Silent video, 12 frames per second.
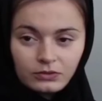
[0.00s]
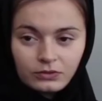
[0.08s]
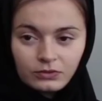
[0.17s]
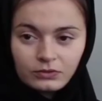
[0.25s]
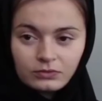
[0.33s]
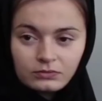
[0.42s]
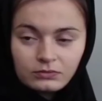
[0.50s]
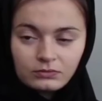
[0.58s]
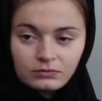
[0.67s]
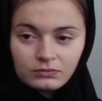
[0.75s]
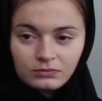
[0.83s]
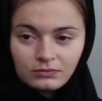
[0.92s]
So
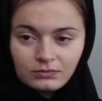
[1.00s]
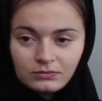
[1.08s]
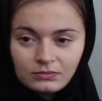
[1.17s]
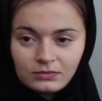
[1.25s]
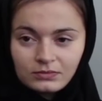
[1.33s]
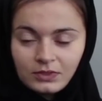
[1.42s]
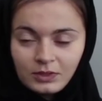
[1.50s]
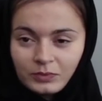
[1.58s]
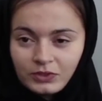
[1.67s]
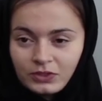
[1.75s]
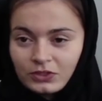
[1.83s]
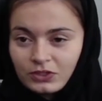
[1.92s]
I
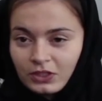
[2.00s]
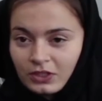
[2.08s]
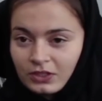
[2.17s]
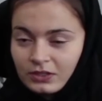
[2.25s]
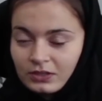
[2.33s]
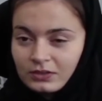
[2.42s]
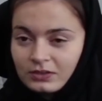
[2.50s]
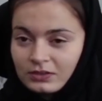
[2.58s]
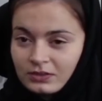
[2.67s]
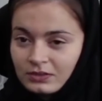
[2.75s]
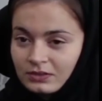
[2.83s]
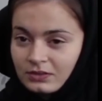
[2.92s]
made the Shahada
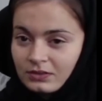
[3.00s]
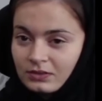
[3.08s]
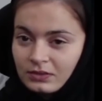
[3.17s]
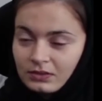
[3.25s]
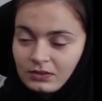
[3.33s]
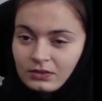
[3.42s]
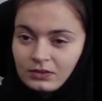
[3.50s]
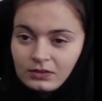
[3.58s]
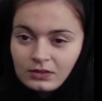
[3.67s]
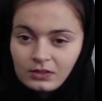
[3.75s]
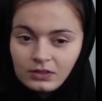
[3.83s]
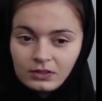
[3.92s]

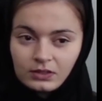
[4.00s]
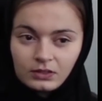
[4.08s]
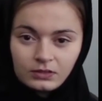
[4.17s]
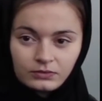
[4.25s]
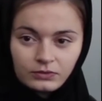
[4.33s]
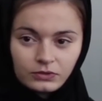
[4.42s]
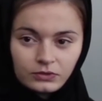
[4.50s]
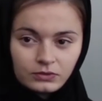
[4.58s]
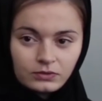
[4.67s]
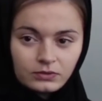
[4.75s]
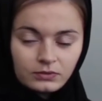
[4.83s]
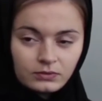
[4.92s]
and I
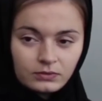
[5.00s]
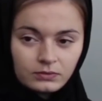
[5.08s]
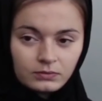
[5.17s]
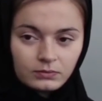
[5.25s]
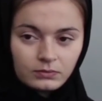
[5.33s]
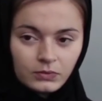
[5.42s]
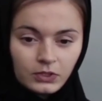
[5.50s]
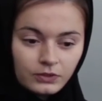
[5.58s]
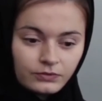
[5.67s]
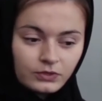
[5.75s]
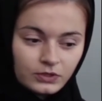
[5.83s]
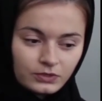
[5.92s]
converted. But
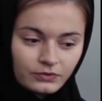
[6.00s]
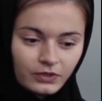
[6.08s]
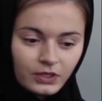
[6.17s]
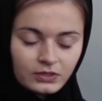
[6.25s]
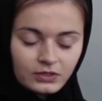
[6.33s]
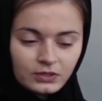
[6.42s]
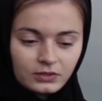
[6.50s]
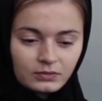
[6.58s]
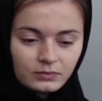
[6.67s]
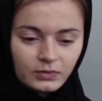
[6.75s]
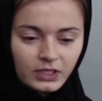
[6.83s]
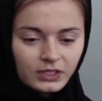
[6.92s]
I finished
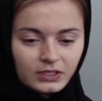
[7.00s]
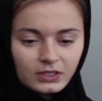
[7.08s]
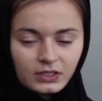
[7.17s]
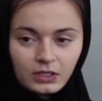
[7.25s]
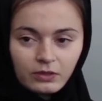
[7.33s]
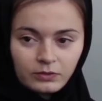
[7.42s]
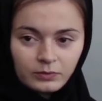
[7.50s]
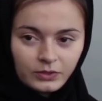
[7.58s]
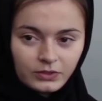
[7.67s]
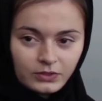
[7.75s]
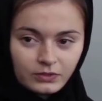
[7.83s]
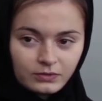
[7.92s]
fasting, but I didn't cover
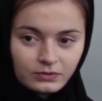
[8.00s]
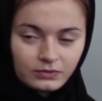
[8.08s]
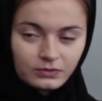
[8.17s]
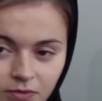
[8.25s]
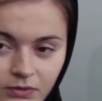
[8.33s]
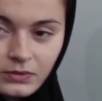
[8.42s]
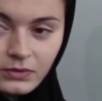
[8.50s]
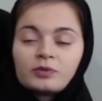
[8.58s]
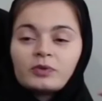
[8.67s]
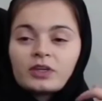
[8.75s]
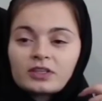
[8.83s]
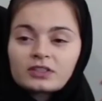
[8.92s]
myself.
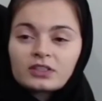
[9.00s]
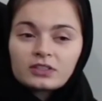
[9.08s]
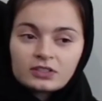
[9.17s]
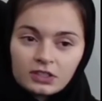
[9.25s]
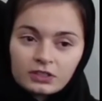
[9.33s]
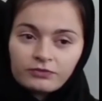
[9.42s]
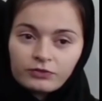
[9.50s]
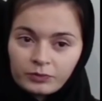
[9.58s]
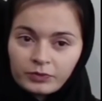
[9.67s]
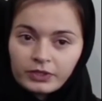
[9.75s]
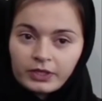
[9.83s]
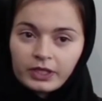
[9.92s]
The biggest concern
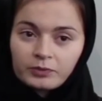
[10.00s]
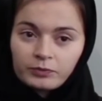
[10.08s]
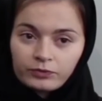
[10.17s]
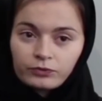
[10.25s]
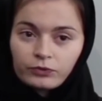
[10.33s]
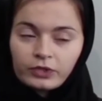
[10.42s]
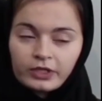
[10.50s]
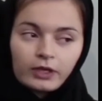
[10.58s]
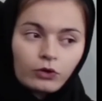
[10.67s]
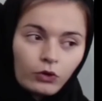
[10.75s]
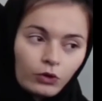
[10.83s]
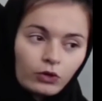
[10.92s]
for me, like before,
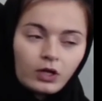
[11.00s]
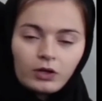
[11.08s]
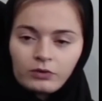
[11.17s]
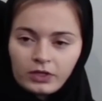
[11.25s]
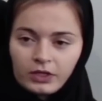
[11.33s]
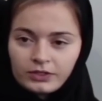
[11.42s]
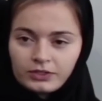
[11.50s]
like all our